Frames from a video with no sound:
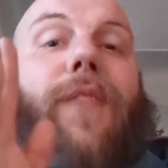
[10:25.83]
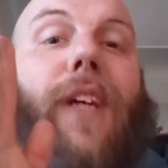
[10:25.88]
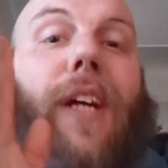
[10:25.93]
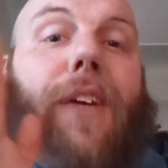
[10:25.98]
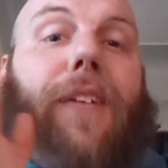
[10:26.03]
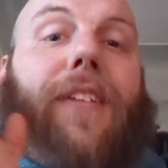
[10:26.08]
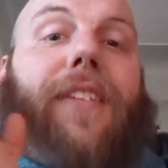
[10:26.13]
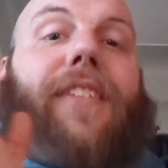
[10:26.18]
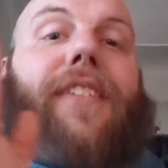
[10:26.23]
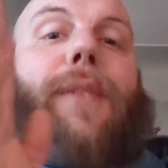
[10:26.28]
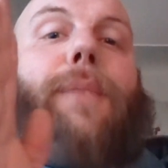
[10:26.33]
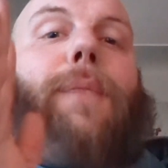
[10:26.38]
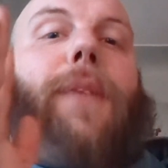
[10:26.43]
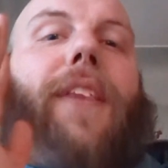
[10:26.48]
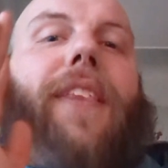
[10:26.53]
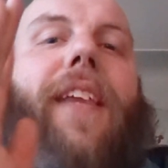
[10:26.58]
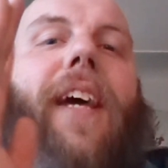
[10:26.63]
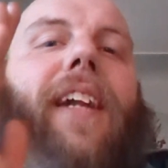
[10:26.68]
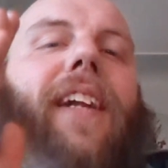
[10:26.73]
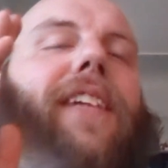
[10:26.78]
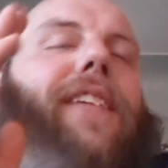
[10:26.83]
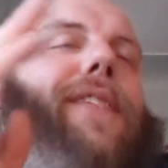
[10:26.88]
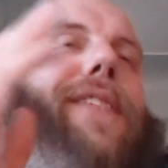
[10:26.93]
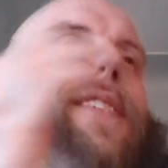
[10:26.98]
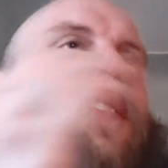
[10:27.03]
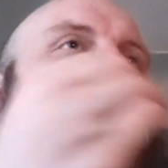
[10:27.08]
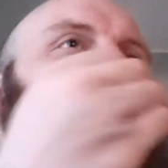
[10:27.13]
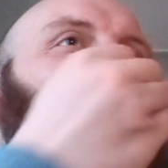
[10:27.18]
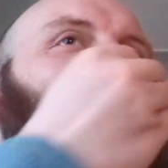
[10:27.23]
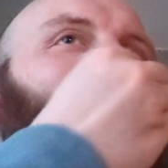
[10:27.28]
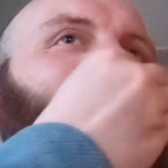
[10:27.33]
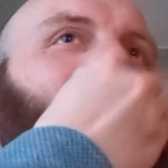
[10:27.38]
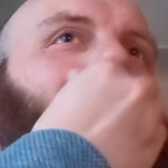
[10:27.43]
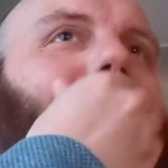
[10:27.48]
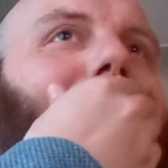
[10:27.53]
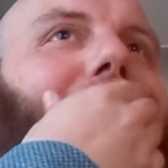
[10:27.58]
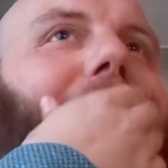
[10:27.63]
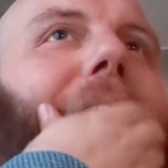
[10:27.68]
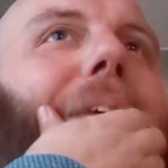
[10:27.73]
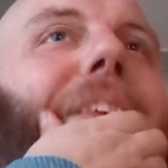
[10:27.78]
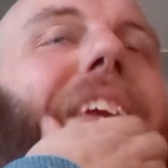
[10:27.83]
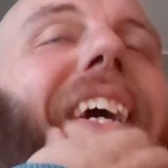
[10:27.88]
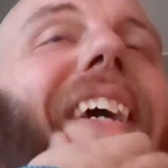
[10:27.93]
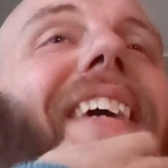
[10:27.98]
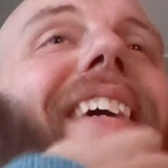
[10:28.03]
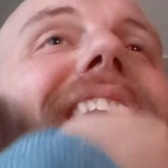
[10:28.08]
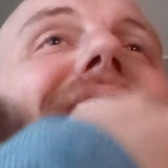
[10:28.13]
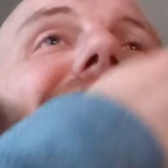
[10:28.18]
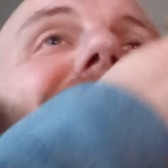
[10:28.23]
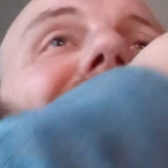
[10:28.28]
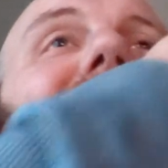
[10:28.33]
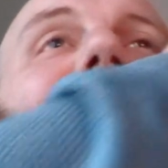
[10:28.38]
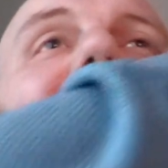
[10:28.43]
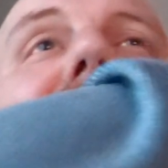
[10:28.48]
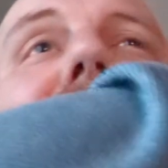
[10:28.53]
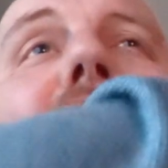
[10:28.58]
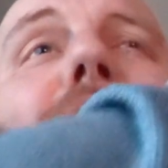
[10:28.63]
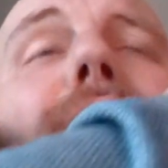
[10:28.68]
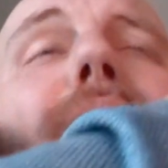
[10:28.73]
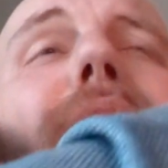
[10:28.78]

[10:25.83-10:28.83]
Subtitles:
very sympathetic to this argument. Like I don't